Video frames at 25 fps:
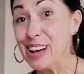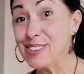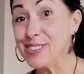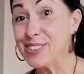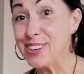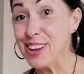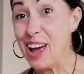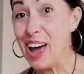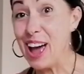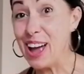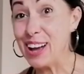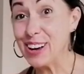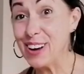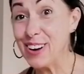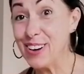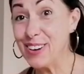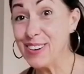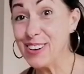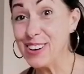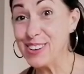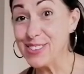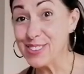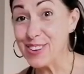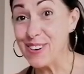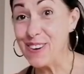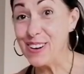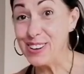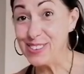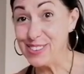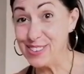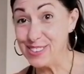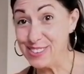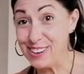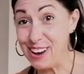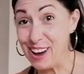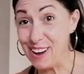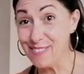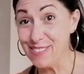Asiago is going
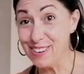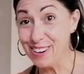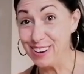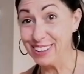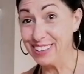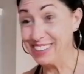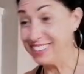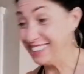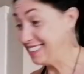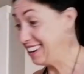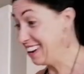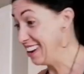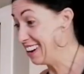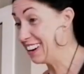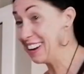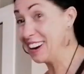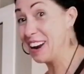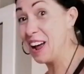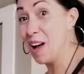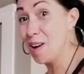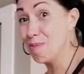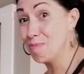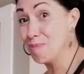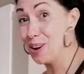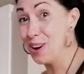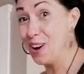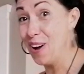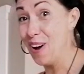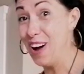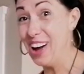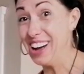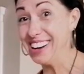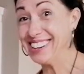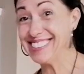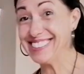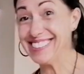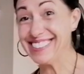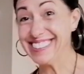to definitely take it up a
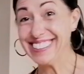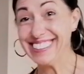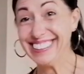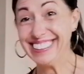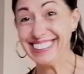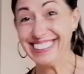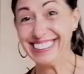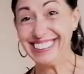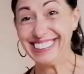notch.